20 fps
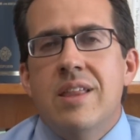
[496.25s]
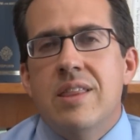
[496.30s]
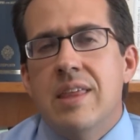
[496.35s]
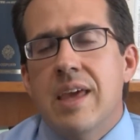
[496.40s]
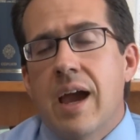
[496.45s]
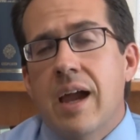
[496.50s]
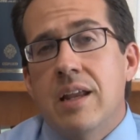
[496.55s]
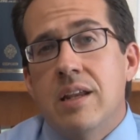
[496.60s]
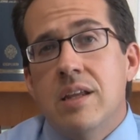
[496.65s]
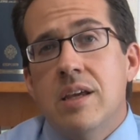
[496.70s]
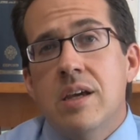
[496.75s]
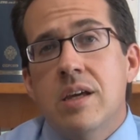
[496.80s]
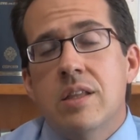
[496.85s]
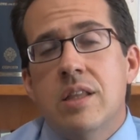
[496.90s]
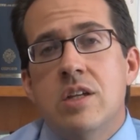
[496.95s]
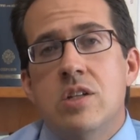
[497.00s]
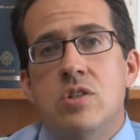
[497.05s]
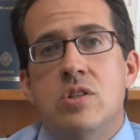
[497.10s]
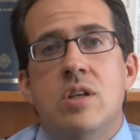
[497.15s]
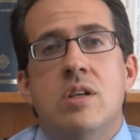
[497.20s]
the idea
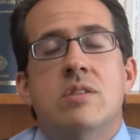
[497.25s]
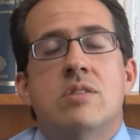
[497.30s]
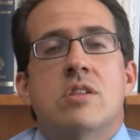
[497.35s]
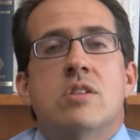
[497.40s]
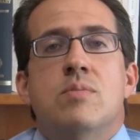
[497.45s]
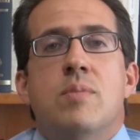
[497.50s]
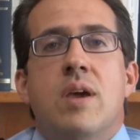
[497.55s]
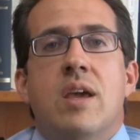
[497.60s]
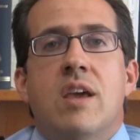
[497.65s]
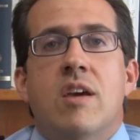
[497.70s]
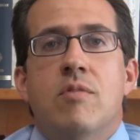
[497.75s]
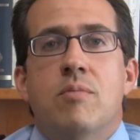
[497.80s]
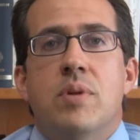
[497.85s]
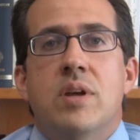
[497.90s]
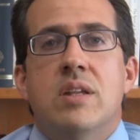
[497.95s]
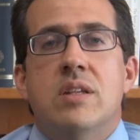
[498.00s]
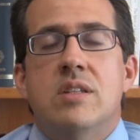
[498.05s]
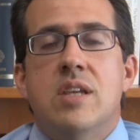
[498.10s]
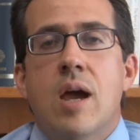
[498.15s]
that Jesus may have been